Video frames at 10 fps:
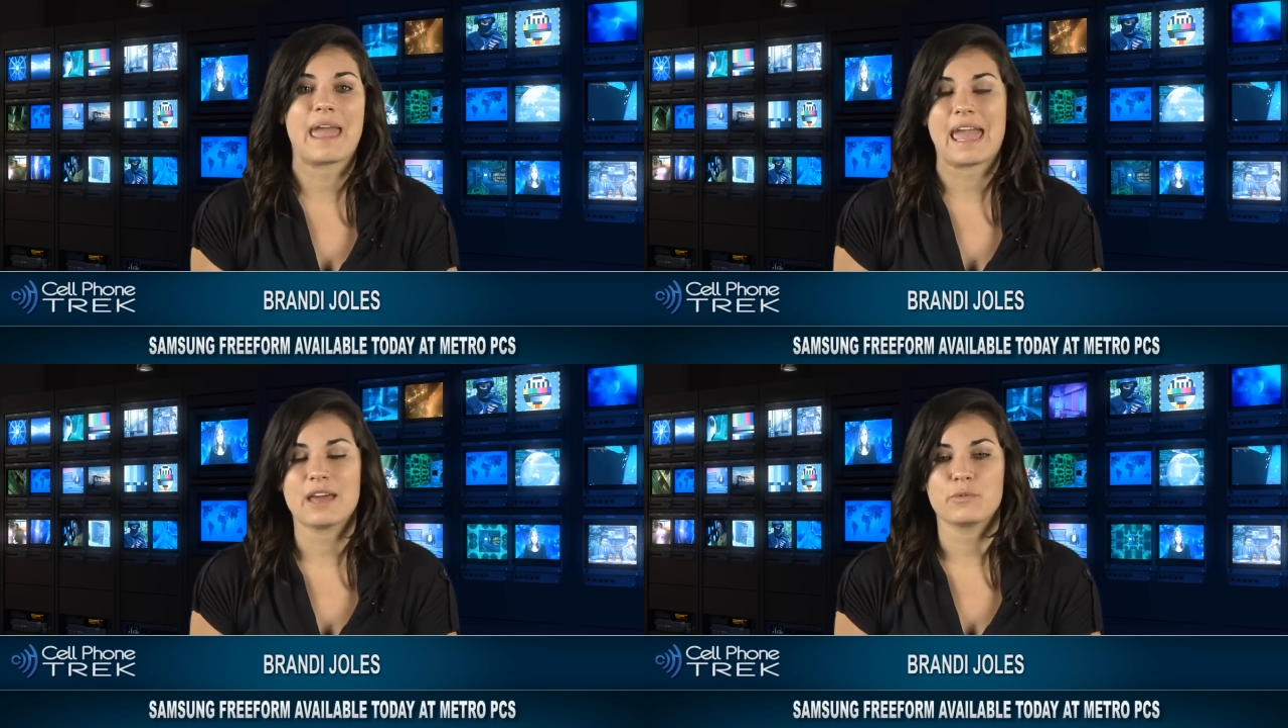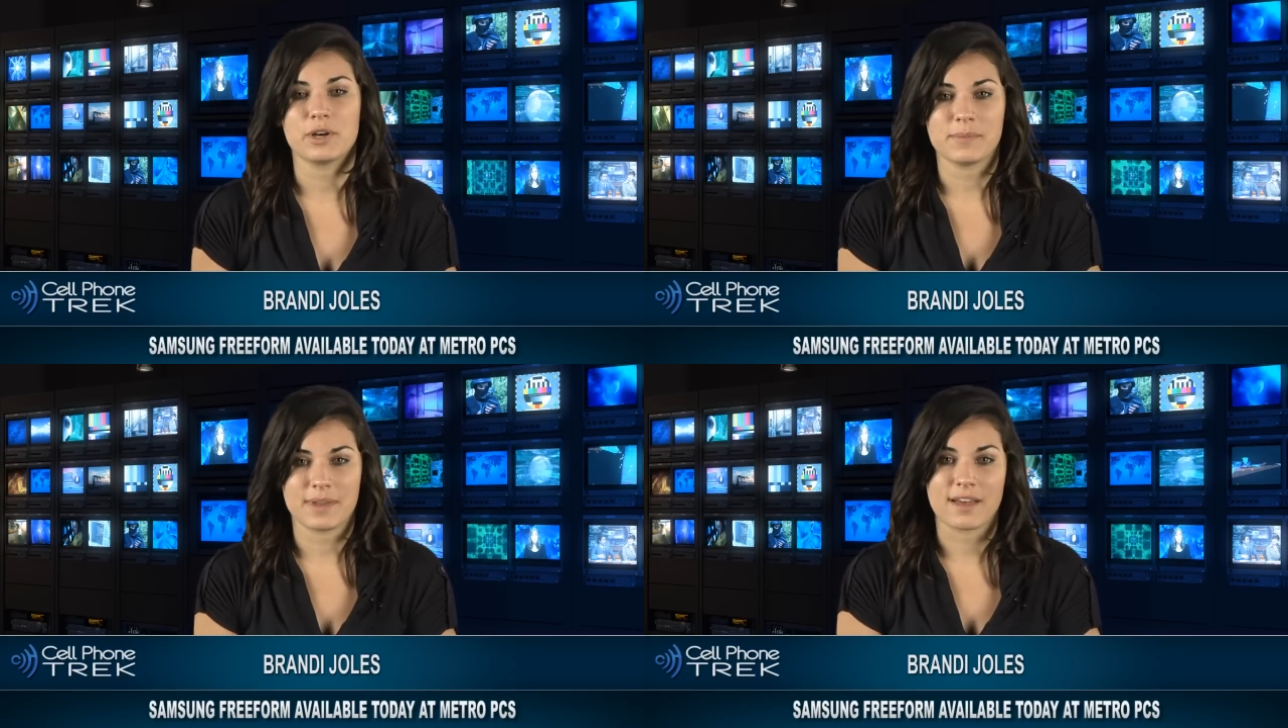and
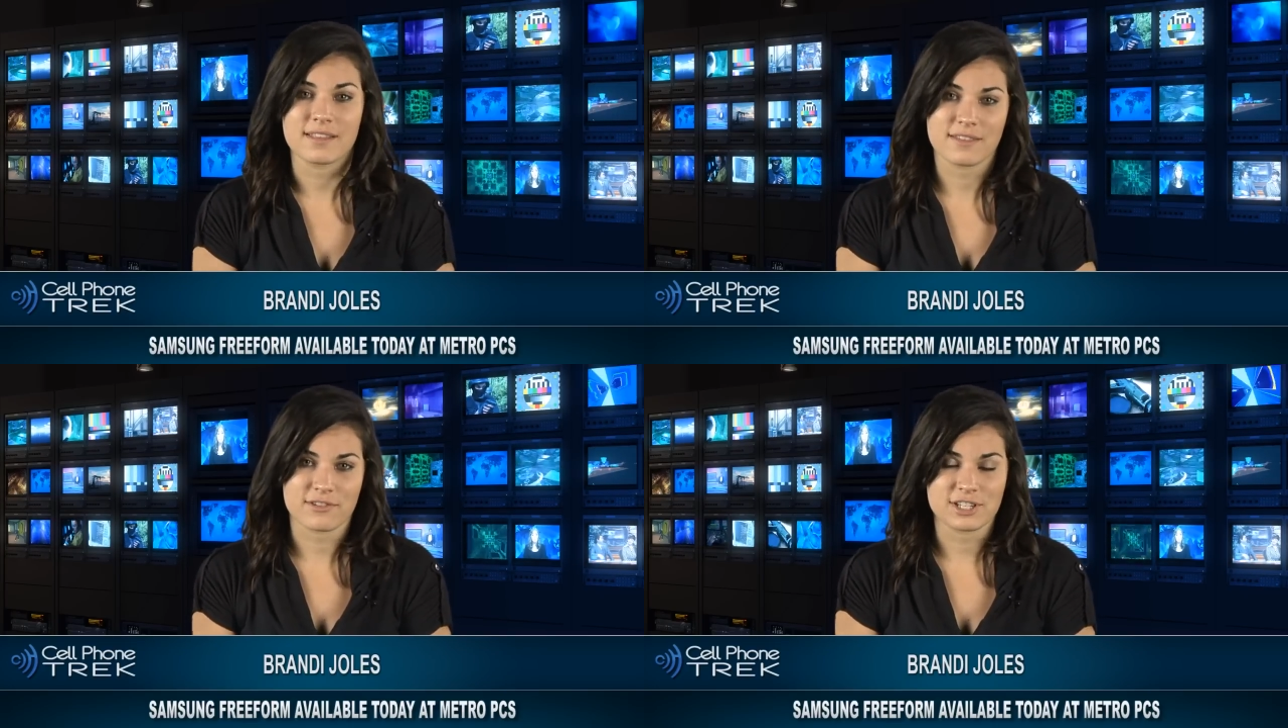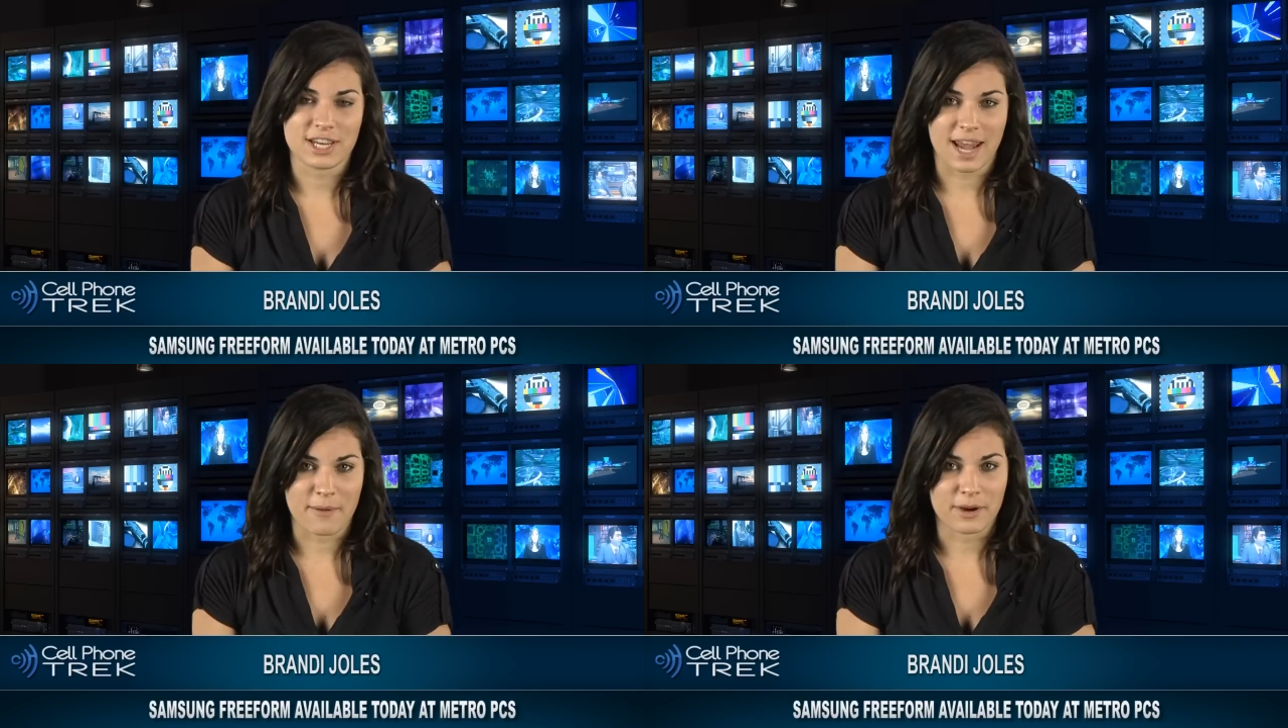will be on the
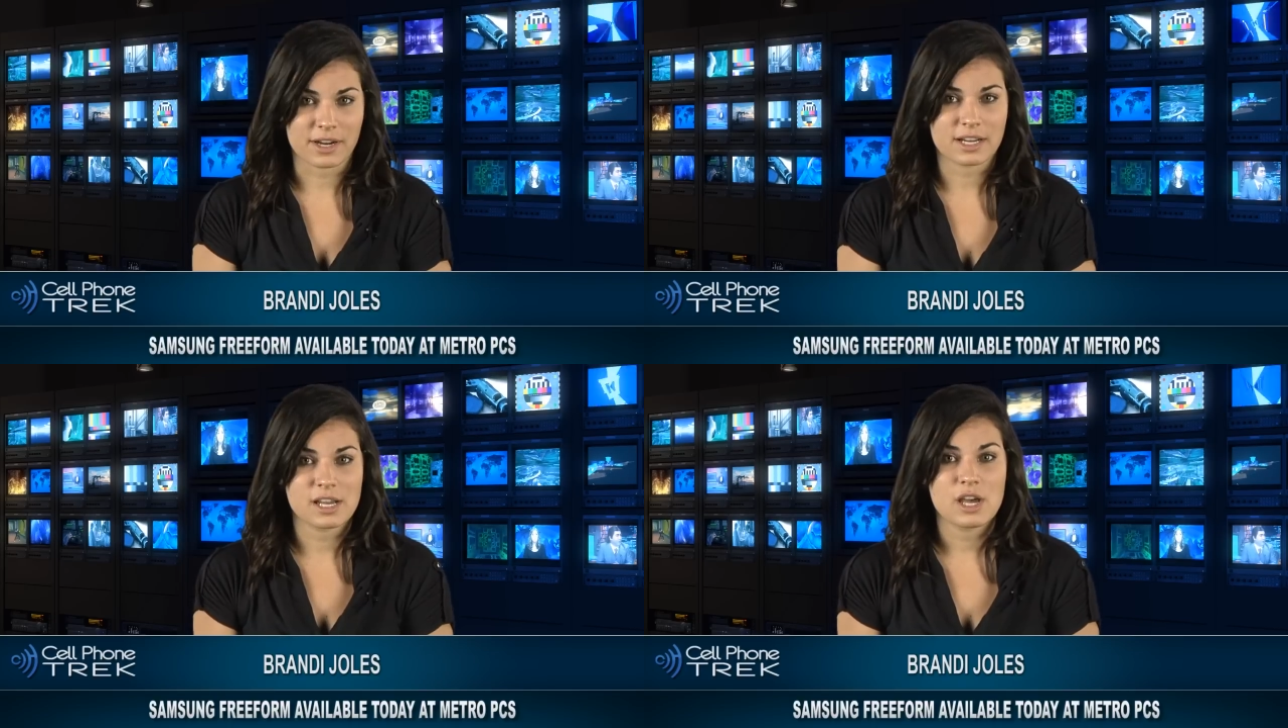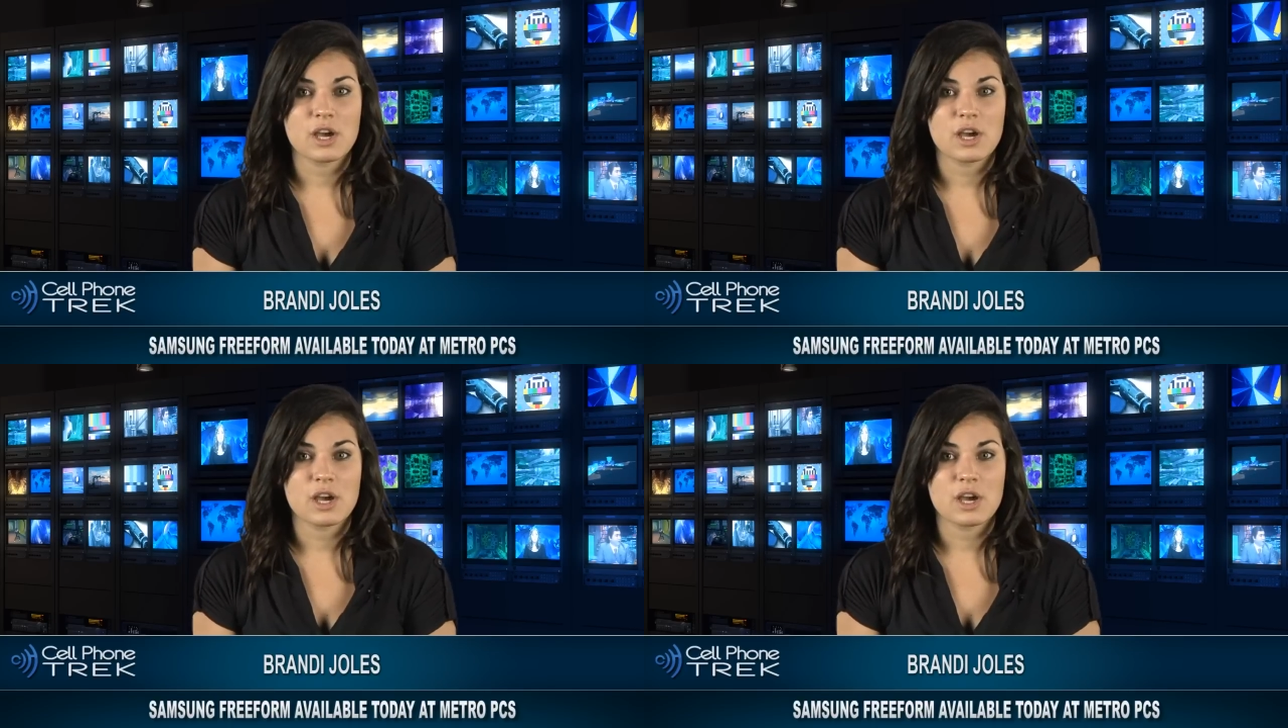3G network.